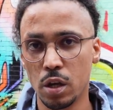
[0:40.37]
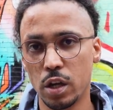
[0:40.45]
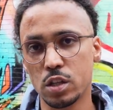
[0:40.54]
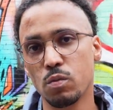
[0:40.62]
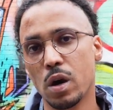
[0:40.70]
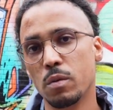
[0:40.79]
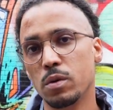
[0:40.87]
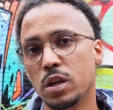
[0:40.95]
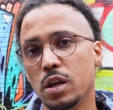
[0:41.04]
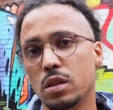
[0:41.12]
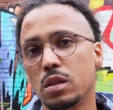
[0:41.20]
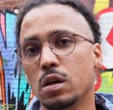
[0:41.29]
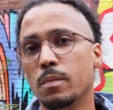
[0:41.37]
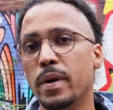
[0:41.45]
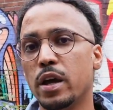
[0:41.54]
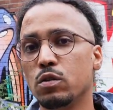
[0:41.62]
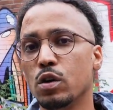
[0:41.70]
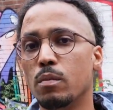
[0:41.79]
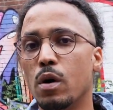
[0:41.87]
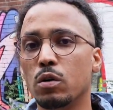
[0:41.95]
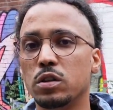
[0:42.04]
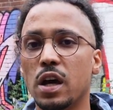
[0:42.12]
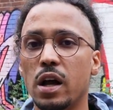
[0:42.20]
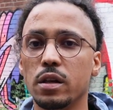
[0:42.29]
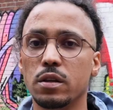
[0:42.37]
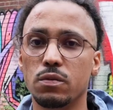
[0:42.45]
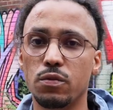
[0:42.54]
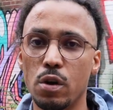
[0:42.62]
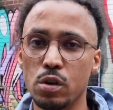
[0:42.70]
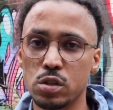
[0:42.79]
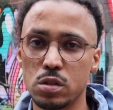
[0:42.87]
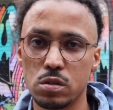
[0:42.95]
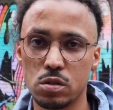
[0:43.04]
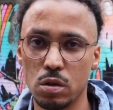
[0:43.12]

That's why we get the manual mode dialed in first,